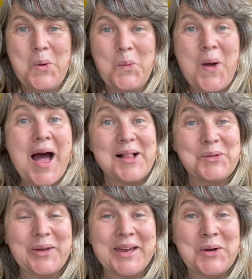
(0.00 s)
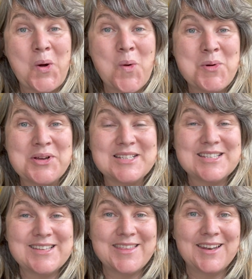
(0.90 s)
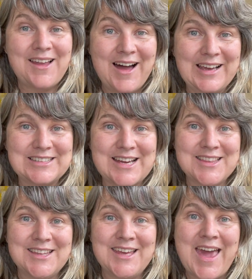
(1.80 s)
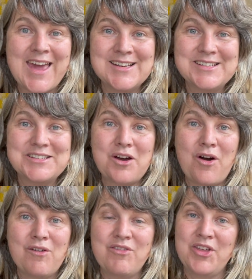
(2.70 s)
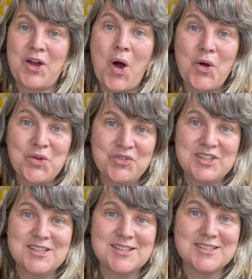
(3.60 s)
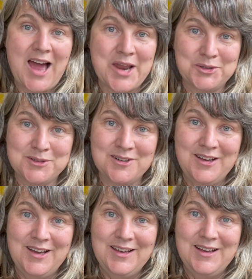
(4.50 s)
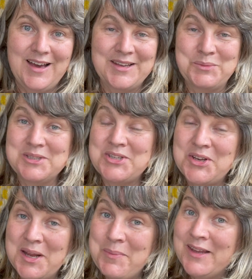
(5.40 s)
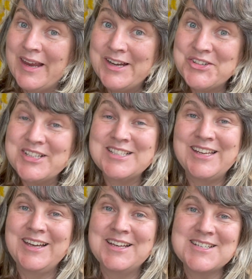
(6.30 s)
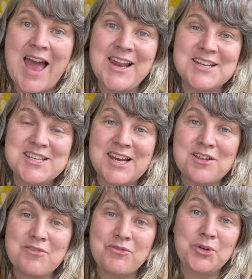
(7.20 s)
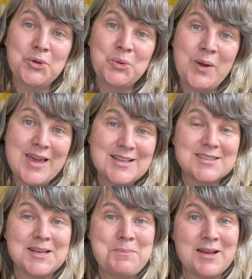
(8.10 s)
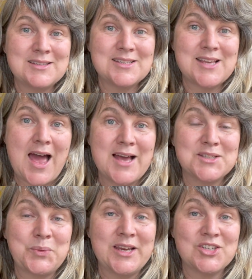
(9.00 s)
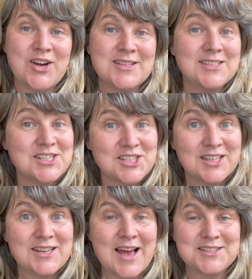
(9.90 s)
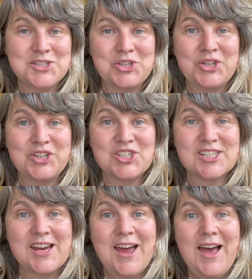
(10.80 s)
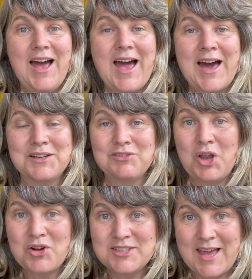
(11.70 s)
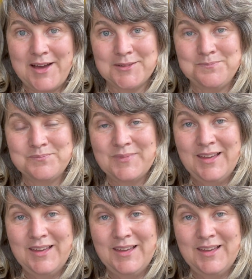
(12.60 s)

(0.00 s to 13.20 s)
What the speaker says: Well, we can almost see the light at the end of the COVID tunnel, and it will certainly be an interesting and challenging few weeks and months as we transition as a church out of lockdown.